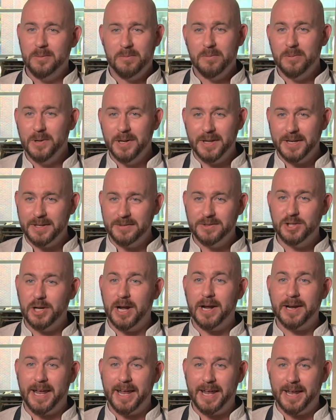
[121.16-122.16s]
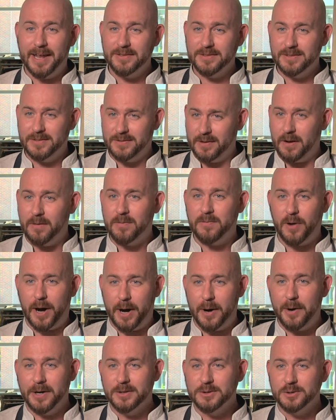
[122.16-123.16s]
really shocking is a
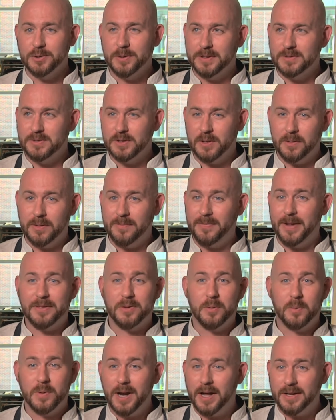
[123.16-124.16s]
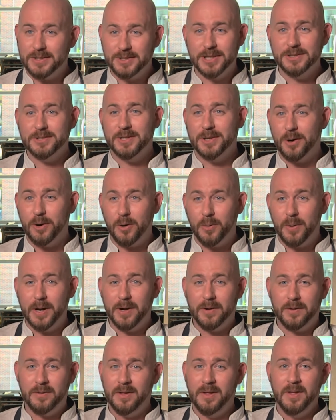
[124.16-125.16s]
fryer injury. So the fact that we're not changing our
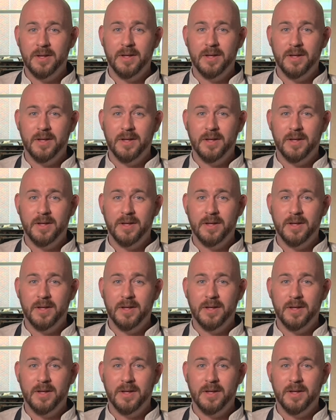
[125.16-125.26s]
oil,